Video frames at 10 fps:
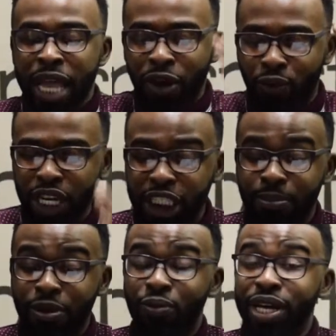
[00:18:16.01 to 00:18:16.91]
And we should
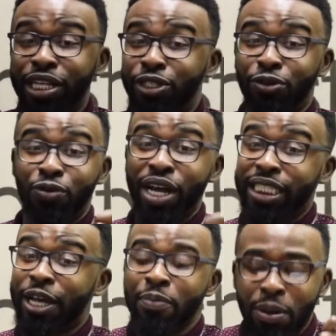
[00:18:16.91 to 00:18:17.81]
be willing to
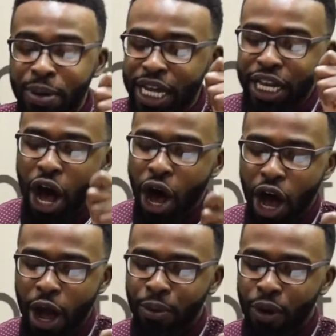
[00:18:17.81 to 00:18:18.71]
risk being
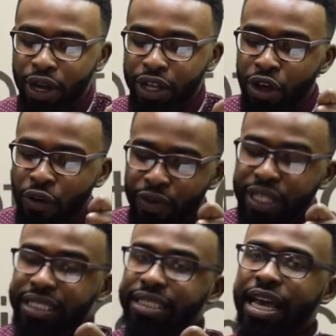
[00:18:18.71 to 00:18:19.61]
heartbroken for the
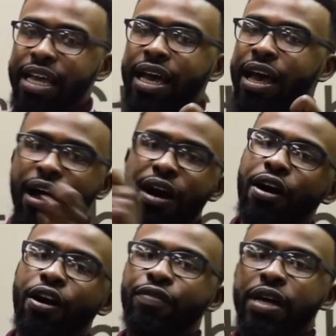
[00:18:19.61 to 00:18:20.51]
sake
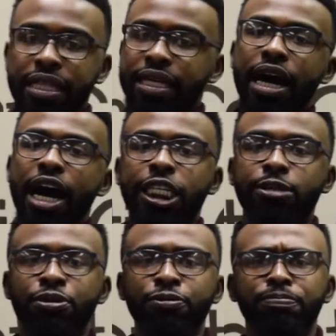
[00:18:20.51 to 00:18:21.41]
of the
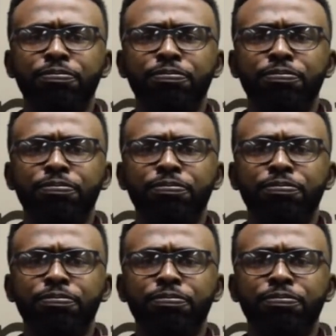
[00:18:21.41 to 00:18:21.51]
gospel.